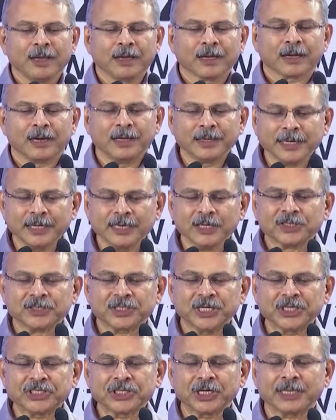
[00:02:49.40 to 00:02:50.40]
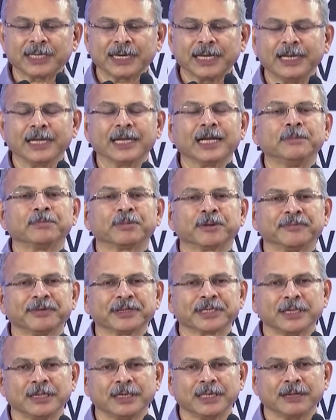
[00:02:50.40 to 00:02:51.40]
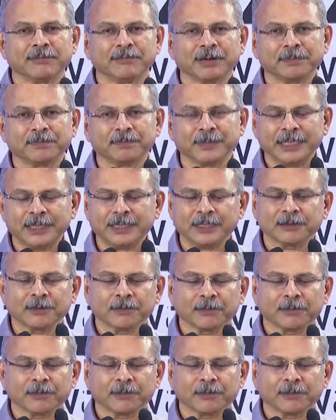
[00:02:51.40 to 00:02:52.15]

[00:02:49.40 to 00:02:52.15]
continuous teacher training and professional development,